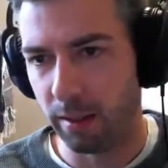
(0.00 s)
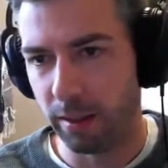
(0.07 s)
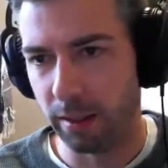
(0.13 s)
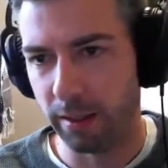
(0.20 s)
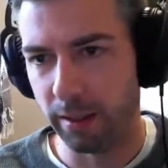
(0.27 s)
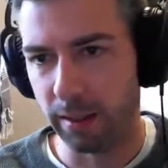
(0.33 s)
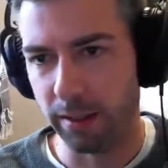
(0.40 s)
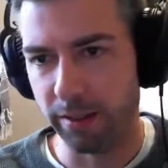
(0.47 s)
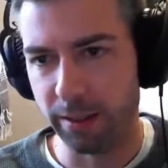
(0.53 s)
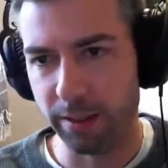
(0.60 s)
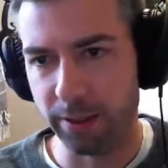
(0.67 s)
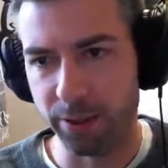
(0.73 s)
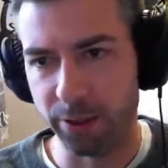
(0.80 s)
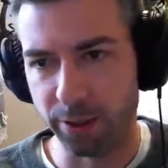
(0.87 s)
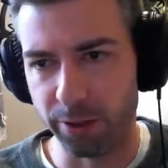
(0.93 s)
I
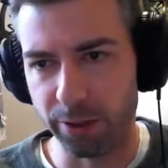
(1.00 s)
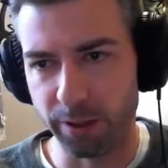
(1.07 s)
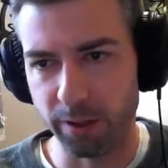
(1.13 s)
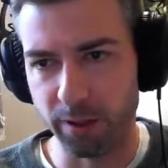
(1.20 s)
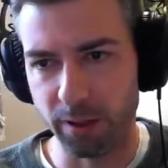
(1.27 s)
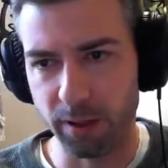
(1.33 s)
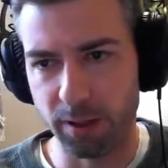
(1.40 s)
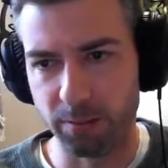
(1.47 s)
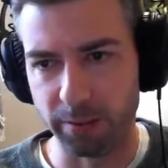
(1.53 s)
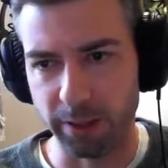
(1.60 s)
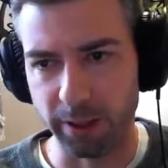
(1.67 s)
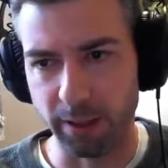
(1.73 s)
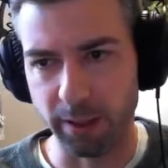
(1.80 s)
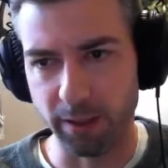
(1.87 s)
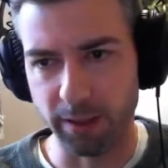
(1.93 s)
think juniors,
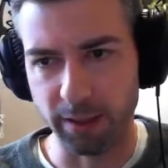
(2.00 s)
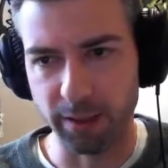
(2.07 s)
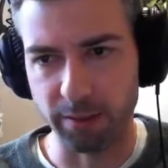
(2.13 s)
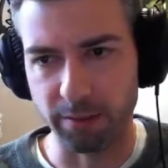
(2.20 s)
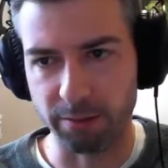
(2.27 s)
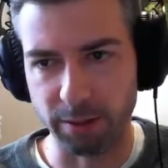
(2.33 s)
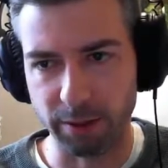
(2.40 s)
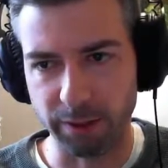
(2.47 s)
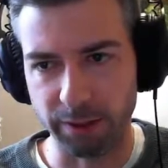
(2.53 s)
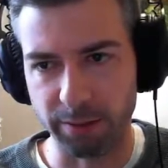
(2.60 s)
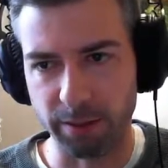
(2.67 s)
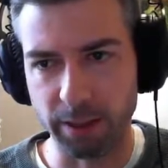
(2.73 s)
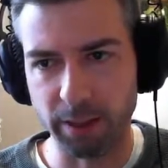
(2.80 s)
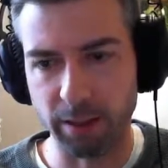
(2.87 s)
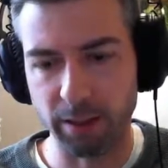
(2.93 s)
regardless of where you
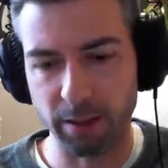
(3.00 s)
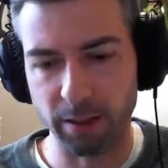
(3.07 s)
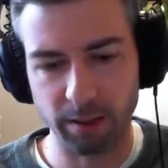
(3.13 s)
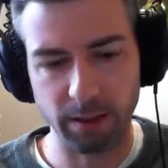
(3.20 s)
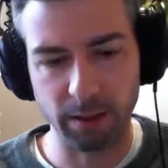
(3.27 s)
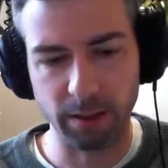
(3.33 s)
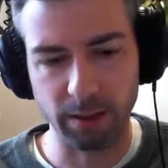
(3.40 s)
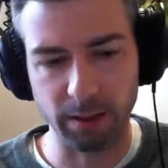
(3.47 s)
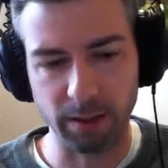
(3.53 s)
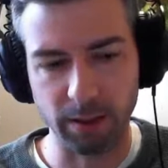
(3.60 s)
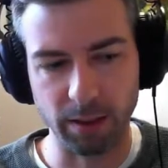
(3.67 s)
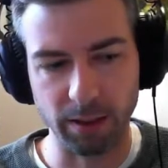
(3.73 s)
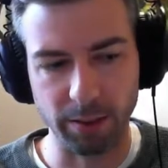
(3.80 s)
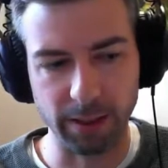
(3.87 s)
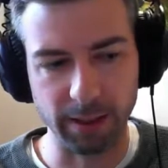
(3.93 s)
are,
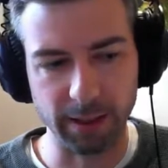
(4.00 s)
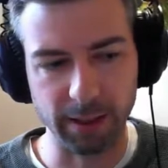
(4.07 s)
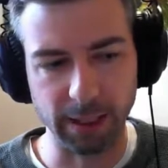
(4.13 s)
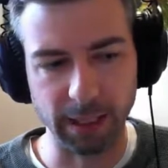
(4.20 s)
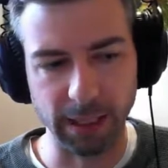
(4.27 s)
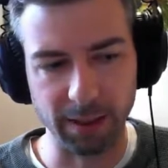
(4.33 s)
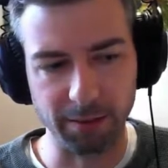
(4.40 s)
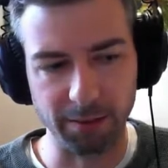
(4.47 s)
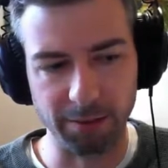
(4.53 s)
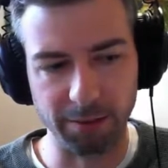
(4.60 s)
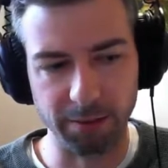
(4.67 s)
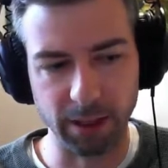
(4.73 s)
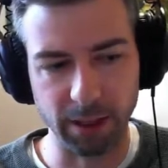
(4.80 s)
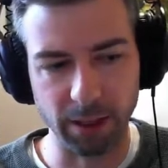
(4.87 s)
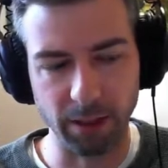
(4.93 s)
always have
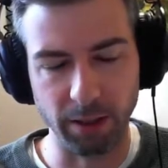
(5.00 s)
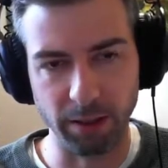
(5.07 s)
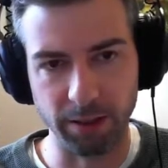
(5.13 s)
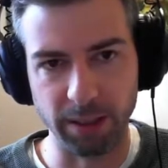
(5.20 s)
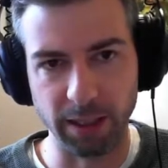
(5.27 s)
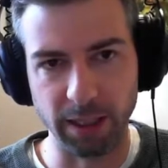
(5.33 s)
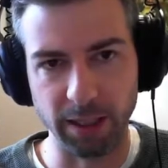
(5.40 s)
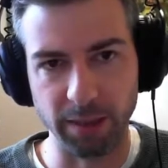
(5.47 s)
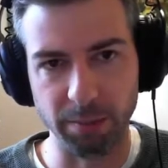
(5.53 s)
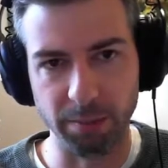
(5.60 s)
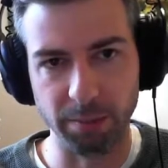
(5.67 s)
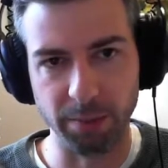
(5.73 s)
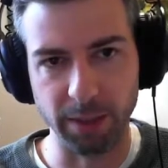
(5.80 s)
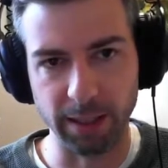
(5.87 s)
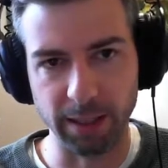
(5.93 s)
a harder time
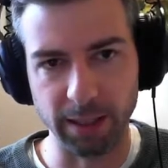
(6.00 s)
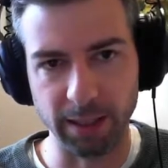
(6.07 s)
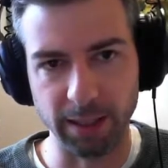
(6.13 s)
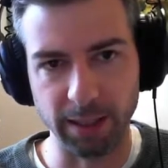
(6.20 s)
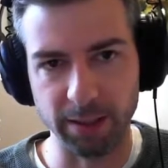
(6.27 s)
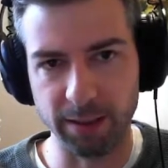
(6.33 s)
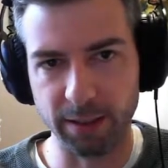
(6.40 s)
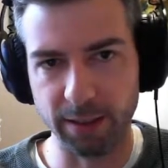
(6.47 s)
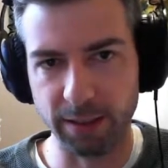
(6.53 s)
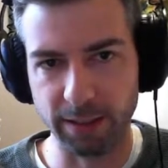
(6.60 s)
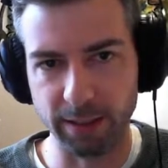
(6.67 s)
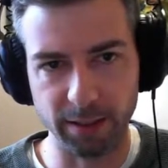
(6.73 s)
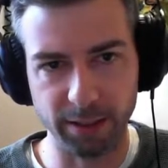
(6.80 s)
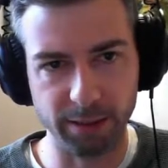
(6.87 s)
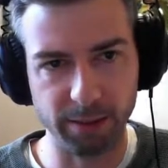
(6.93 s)
breaking into the
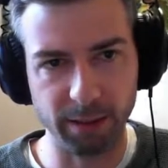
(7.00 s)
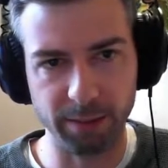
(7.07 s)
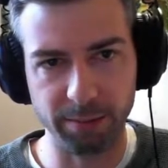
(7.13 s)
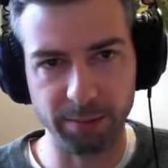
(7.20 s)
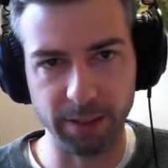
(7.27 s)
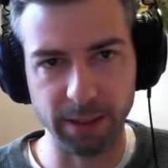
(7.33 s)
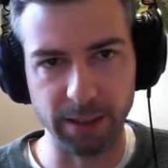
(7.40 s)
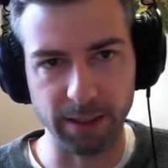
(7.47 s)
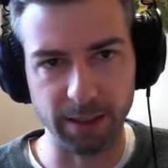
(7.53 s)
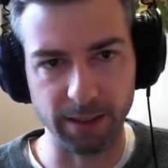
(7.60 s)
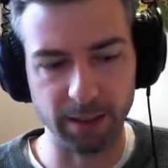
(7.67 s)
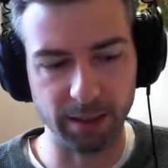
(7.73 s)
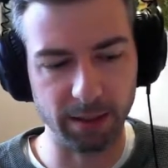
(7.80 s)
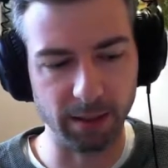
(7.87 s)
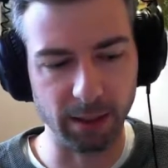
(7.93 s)
industry
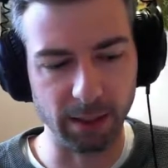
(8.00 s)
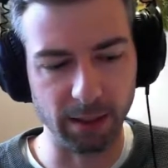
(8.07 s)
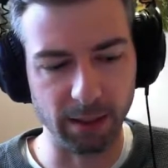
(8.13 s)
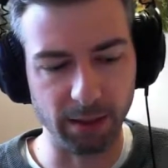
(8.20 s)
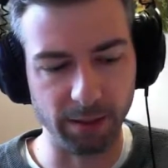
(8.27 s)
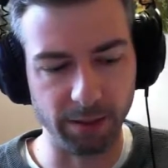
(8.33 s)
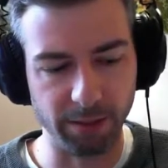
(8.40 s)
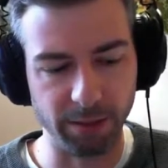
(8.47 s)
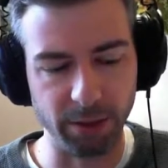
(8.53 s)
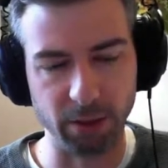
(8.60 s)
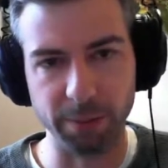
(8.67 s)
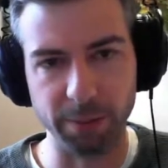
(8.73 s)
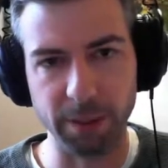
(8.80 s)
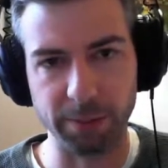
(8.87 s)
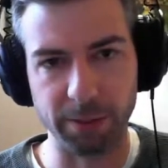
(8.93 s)
because
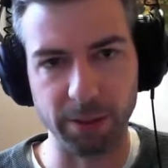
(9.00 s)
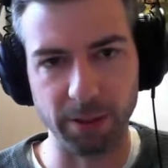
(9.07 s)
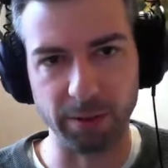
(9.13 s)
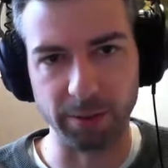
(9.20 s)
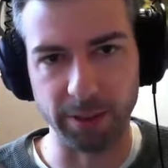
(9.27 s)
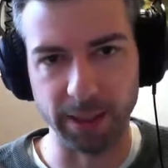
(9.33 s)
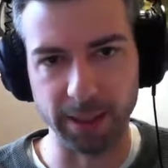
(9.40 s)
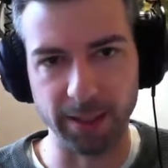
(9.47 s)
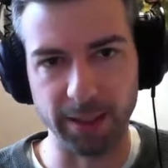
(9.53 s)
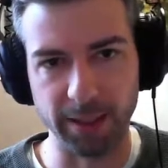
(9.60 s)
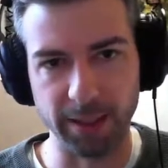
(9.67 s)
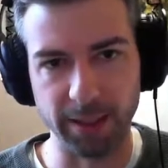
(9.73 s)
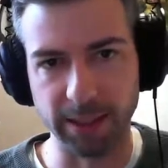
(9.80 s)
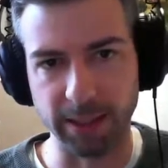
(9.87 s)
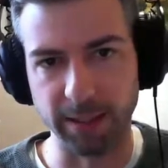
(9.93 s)
fewer people are willing to
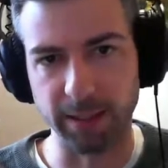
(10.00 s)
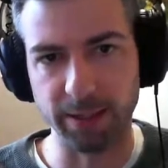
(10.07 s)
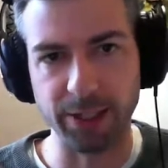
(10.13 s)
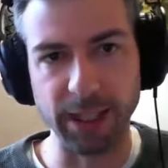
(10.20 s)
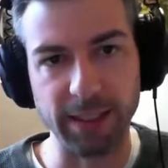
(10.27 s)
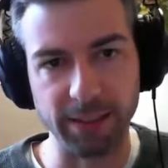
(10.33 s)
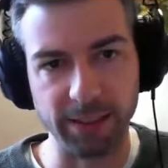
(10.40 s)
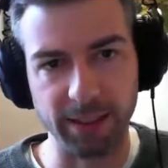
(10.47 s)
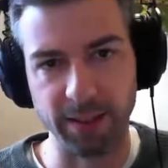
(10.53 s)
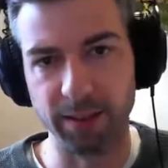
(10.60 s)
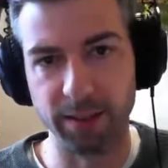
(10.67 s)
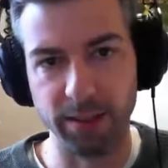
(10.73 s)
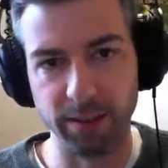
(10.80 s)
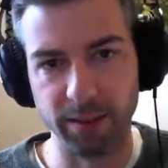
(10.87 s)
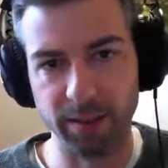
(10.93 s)
take chance
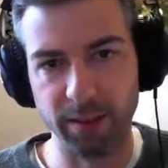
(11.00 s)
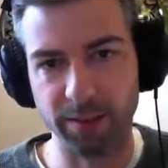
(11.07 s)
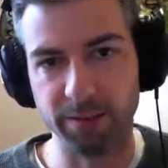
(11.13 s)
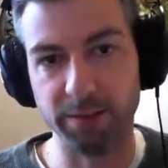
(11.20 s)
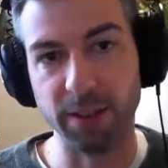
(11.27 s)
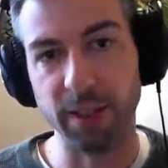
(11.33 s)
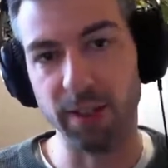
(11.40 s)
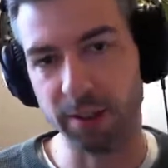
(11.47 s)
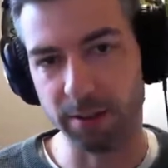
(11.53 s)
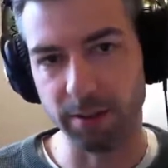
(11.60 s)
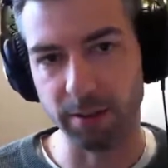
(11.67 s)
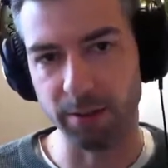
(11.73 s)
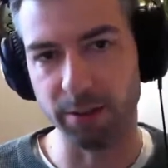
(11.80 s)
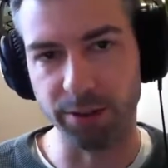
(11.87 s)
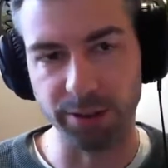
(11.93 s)
and to
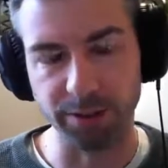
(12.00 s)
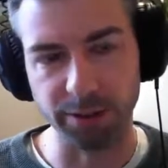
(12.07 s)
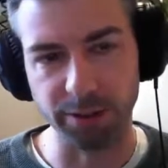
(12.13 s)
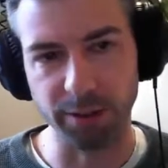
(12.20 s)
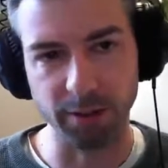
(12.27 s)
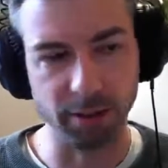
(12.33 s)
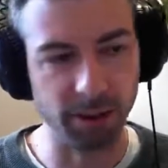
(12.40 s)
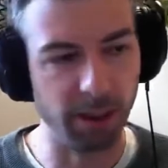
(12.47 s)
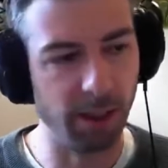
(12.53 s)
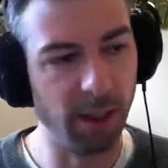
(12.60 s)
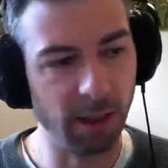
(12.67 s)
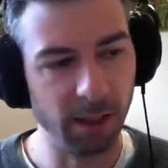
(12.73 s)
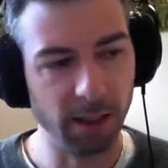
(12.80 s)
foster juniors.